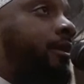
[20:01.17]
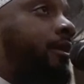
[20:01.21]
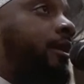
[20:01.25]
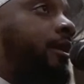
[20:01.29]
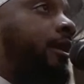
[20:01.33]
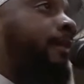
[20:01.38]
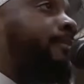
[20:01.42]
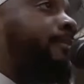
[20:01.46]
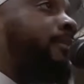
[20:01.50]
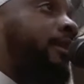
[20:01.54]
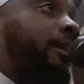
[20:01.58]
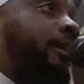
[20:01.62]

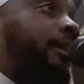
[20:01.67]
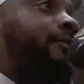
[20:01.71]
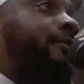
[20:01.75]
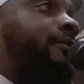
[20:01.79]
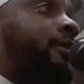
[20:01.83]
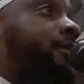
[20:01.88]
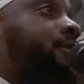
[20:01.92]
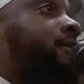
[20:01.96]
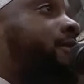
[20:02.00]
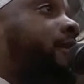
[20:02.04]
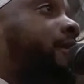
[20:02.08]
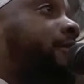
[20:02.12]
and believe in
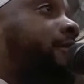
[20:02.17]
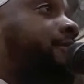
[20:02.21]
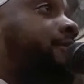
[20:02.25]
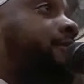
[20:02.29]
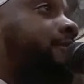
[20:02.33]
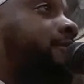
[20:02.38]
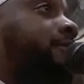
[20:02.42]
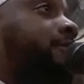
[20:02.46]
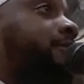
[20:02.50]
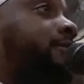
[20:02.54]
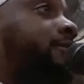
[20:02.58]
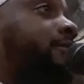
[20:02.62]
yourself.
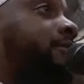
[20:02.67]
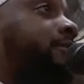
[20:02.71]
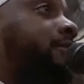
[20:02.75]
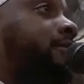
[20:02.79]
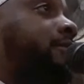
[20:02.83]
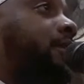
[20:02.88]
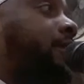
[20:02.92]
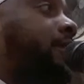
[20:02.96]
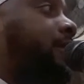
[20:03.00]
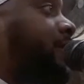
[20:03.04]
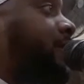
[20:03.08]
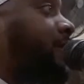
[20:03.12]

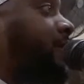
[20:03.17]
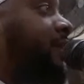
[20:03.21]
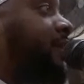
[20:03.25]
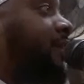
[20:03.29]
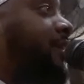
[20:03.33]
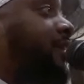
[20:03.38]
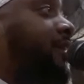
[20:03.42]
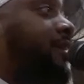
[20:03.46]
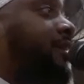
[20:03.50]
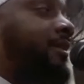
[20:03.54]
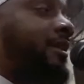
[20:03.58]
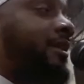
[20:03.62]

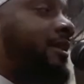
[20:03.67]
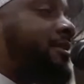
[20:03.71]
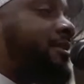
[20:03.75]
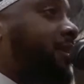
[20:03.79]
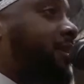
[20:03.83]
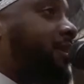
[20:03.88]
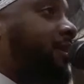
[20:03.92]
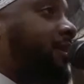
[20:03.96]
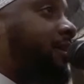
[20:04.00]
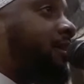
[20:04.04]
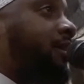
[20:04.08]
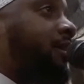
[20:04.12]
That's
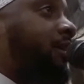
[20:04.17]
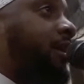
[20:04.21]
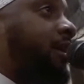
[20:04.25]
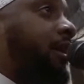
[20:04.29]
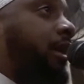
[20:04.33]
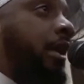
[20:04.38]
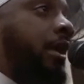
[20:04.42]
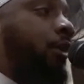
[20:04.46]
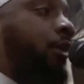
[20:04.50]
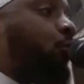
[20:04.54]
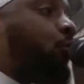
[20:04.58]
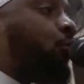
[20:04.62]
it.
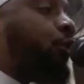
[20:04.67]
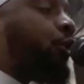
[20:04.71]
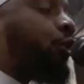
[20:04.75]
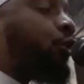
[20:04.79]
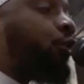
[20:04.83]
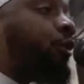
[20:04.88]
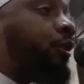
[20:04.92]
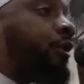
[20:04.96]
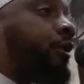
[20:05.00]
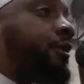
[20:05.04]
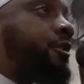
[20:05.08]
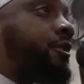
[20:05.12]
And we're
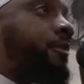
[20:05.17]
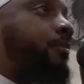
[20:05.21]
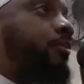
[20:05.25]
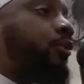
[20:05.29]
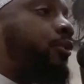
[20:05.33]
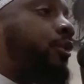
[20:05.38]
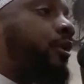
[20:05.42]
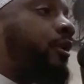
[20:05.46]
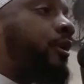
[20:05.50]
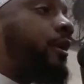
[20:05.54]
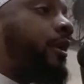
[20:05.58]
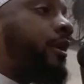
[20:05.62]
going to
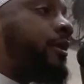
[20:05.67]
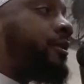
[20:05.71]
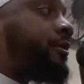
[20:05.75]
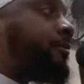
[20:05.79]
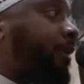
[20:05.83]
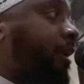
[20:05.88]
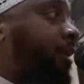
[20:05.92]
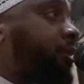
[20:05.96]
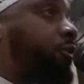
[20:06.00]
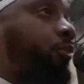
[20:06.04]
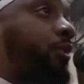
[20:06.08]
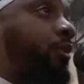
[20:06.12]
support as
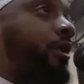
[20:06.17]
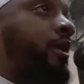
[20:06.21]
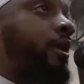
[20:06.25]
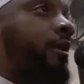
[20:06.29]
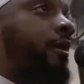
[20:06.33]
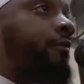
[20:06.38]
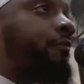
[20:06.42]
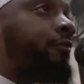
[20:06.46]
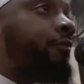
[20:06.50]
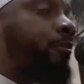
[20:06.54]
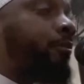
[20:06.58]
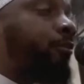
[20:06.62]
best we
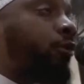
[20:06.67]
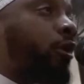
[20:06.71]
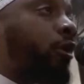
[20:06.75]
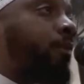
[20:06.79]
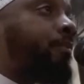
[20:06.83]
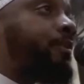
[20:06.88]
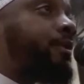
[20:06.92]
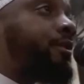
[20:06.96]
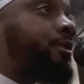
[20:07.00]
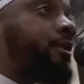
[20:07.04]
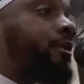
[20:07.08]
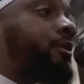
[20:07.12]
can from our
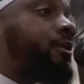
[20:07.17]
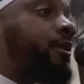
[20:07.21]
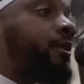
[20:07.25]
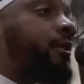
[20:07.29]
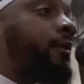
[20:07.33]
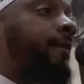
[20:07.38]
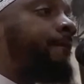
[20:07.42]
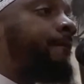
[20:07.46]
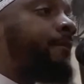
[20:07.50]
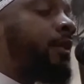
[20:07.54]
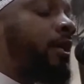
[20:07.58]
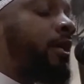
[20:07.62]

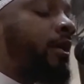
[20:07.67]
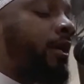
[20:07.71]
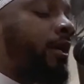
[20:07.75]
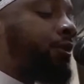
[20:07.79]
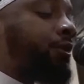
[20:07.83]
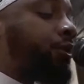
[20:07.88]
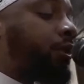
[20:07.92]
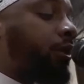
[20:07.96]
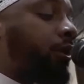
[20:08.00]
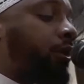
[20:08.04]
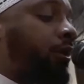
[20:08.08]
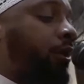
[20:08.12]
position.
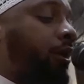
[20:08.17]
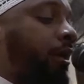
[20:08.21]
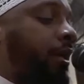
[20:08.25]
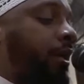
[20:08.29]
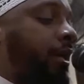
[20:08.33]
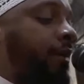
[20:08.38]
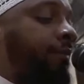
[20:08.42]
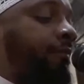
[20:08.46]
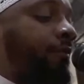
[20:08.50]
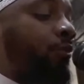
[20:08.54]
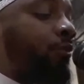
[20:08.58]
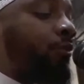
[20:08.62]
Inshallah,
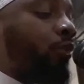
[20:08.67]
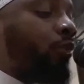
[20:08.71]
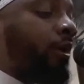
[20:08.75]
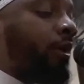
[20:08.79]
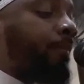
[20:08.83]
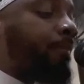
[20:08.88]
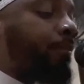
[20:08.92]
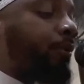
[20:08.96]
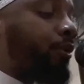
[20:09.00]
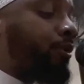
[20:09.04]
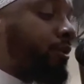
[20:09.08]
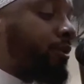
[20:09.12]
even when
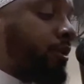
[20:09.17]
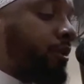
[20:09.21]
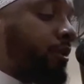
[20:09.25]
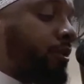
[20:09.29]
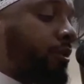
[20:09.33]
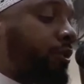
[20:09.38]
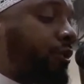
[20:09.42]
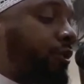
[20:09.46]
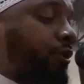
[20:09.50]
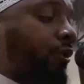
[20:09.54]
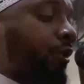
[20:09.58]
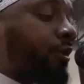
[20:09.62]
a person
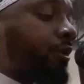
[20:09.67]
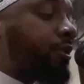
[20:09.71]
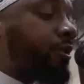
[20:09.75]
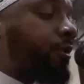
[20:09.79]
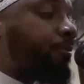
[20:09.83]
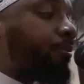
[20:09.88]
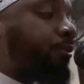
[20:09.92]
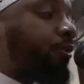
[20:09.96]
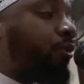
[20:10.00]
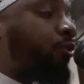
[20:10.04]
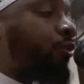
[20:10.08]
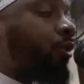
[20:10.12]
starts the
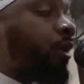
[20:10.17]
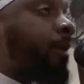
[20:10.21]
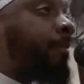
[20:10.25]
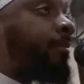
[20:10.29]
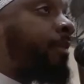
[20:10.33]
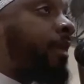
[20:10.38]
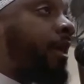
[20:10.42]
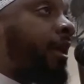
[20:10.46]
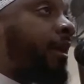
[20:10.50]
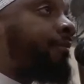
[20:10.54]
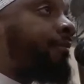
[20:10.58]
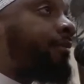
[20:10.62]
program,
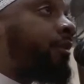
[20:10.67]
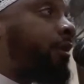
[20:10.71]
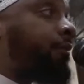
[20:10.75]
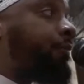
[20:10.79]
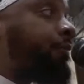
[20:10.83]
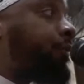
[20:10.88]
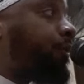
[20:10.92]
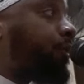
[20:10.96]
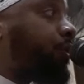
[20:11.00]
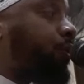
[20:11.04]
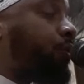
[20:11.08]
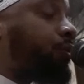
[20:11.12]
they have
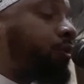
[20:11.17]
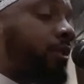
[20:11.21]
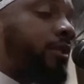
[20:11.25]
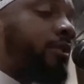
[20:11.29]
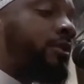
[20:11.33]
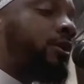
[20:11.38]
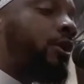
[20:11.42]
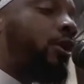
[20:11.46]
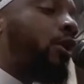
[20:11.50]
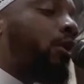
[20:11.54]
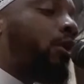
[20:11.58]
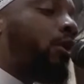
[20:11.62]

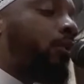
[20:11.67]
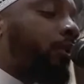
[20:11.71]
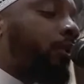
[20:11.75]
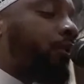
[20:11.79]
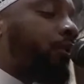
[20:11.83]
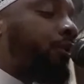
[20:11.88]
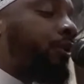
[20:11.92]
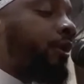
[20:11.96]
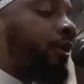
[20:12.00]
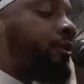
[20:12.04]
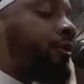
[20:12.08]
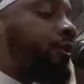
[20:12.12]
difficulties, we're
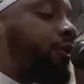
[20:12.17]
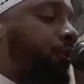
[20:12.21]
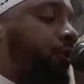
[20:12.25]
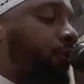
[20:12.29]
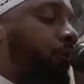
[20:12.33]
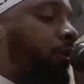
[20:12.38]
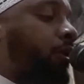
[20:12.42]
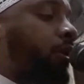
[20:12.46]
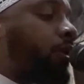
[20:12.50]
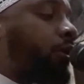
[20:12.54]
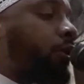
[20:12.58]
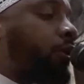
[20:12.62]
going to
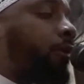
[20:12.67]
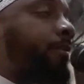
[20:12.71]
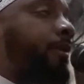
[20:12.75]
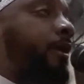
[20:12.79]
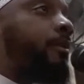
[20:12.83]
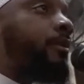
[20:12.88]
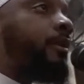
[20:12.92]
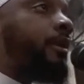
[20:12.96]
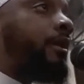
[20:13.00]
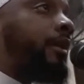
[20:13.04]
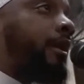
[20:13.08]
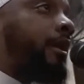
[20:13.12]
ensure that there are
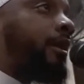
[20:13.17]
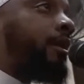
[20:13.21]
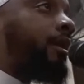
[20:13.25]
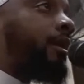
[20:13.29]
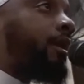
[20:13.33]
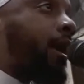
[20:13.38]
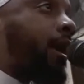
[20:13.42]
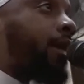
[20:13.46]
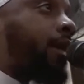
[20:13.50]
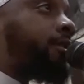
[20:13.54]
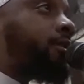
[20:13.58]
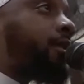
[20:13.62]
people that they can
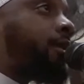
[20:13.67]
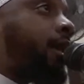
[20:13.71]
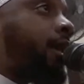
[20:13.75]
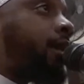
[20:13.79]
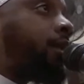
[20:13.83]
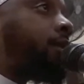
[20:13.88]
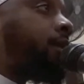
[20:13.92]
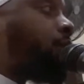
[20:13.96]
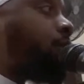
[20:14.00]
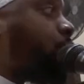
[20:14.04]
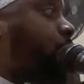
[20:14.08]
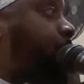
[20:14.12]

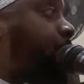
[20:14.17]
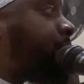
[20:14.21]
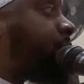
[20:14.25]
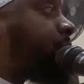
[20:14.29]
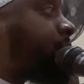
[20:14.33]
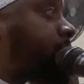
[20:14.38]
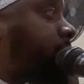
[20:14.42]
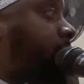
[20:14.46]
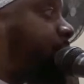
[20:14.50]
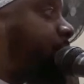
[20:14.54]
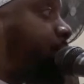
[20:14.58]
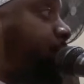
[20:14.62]
contact to go over the
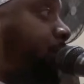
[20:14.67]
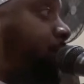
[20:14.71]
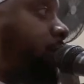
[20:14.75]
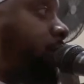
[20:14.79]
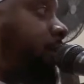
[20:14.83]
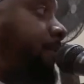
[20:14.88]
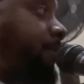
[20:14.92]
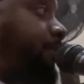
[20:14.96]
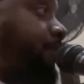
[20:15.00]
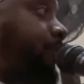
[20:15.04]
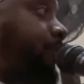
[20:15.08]
stuff with them.